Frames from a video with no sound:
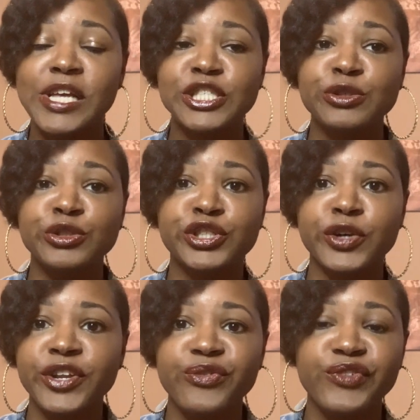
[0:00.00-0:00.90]
to
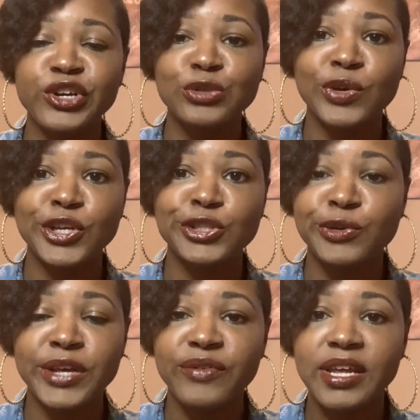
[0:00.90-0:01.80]
join a field where you don't
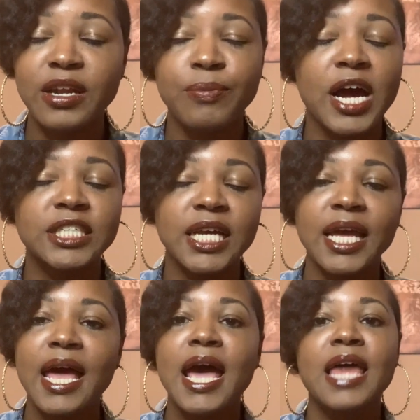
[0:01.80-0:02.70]
even need a project,
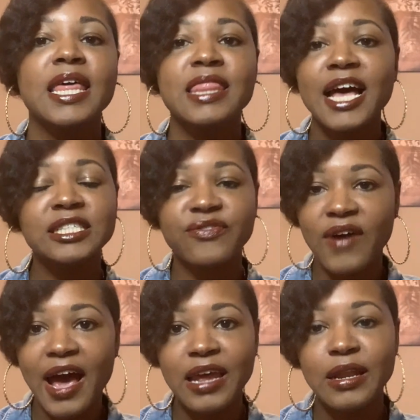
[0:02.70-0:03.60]
then that's
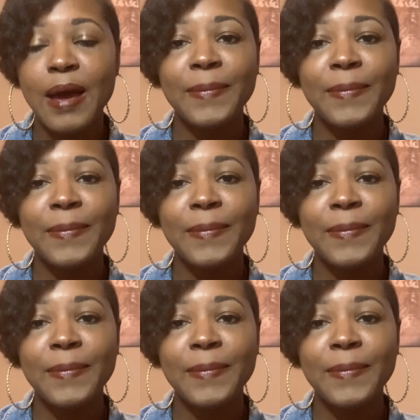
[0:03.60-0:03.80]
fine.